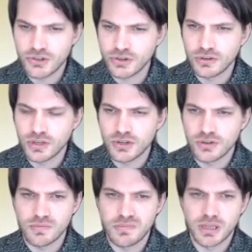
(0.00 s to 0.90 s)
It
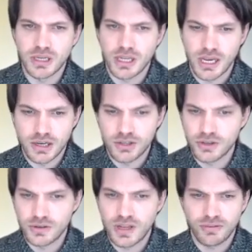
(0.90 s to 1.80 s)
shouldn't be like that, and it
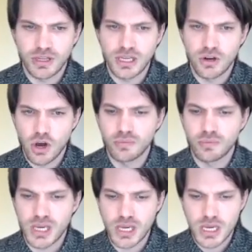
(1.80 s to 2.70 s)
should definitely not
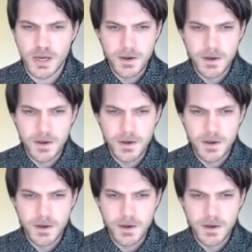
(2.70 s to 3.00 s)
be